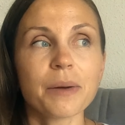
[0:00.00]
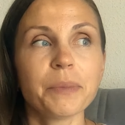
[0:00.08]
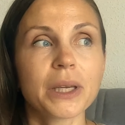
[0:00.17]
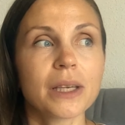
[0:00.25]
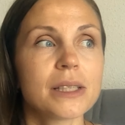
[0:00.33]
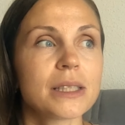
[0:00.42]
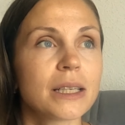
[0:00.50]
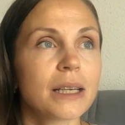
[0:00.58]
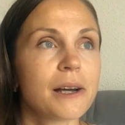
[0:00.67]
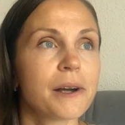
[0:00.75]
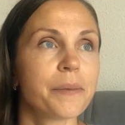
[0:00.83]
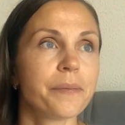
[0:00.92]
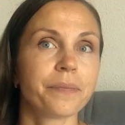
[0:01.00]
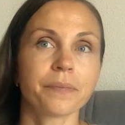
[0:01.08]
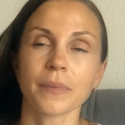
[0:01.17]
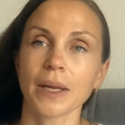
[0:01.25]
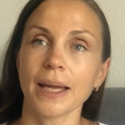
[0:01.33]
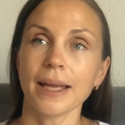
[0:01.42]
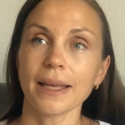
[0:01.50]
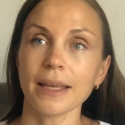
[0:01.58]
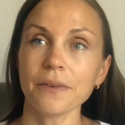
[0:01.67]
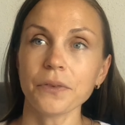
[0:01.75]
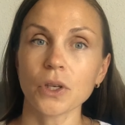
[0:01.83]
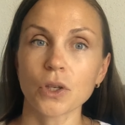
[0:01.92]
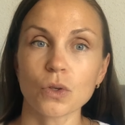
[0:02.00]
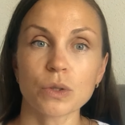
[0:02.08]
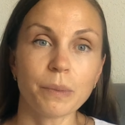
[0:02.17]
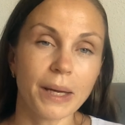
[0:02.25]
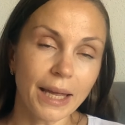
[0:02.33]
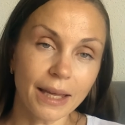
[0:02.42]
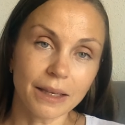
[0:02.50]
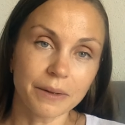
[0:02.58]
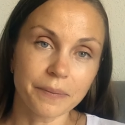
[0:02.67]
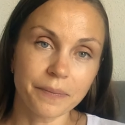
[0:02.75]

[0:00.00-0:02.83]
Because if you use may,